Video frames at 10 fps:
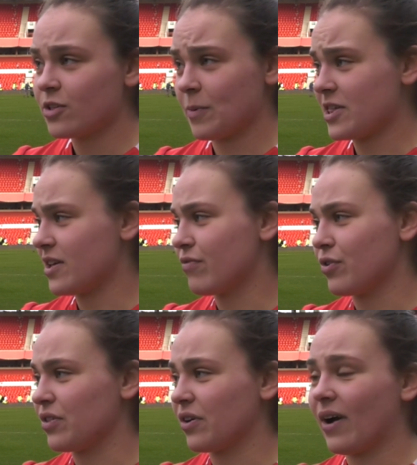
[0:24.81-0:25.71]
especially in
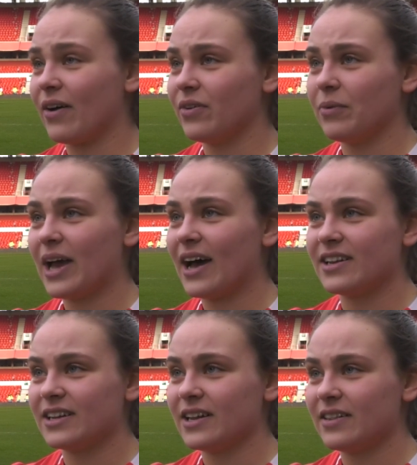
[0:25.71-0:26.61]
front of the crowd that we
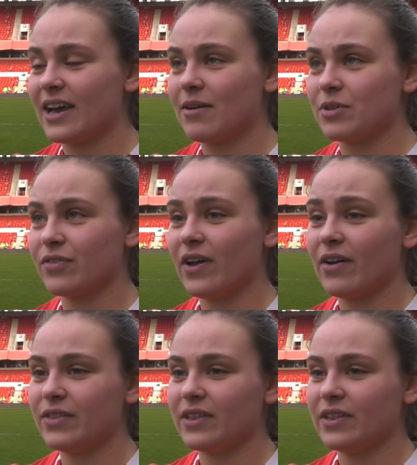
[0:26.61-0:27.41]
had and the atmosphere